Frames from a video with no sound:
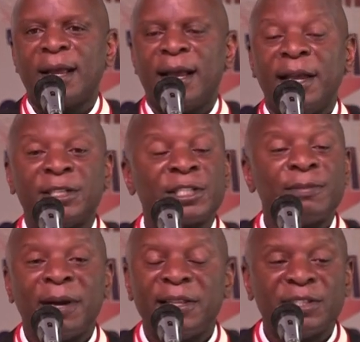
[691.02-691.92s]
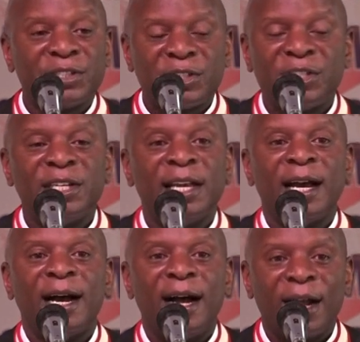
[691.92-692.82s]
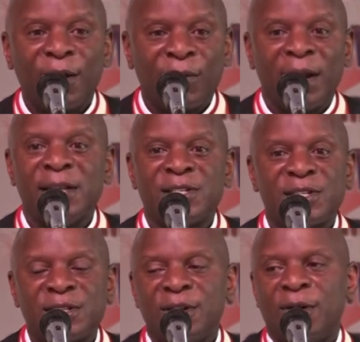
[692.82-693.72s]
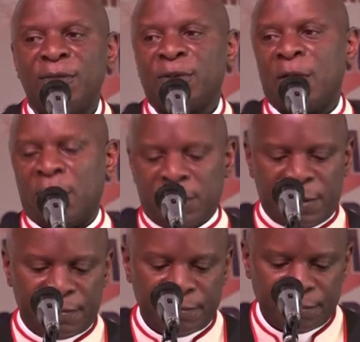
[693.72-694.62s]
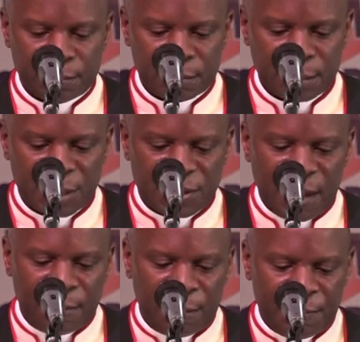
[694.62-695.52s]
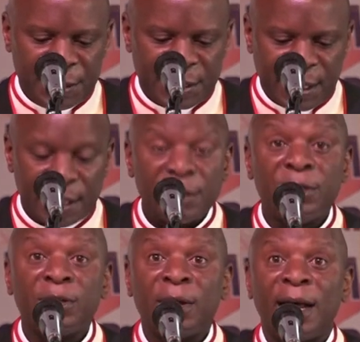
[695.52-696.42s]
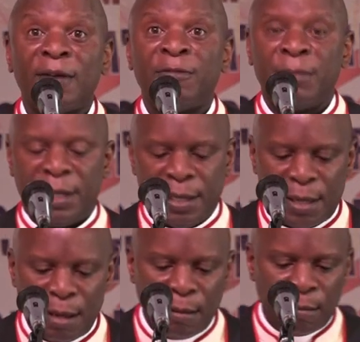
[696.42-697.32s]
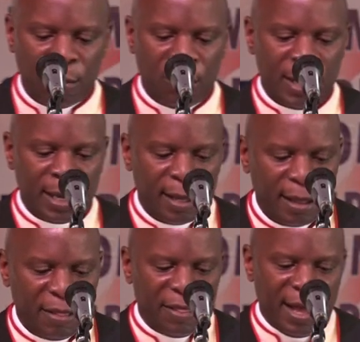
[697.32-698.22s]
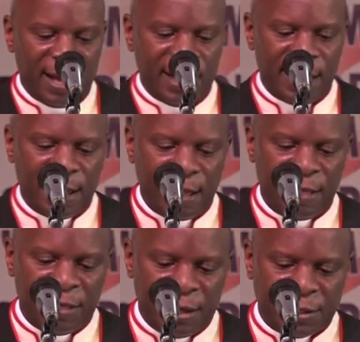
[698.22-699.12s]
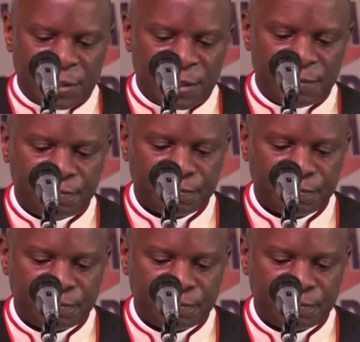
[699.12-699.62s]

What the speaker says: It's by the sheer grace of God. Simon Peter, do you love me more than this?